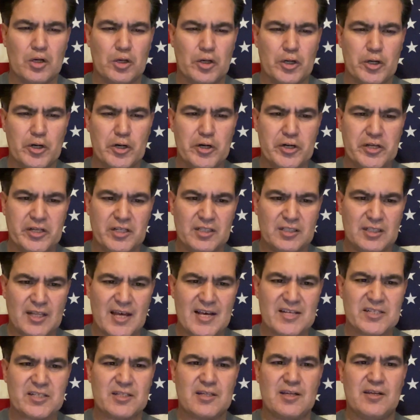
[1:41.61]
earning
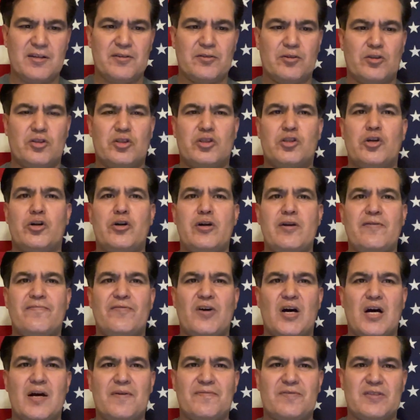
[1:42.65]
less than
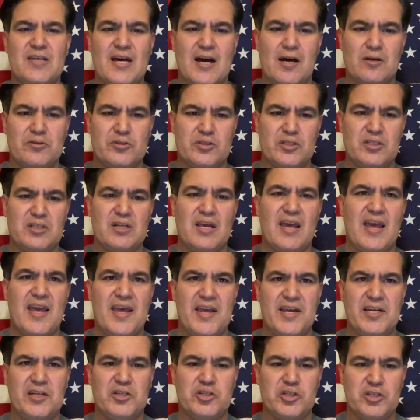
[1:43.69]
$35,000
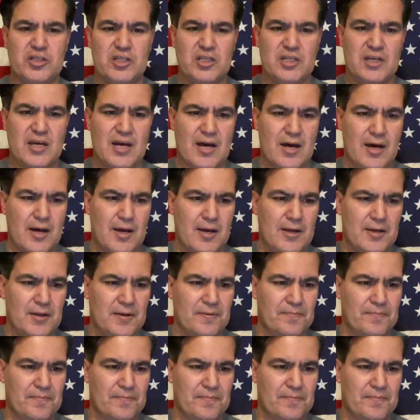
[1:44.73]
AGI.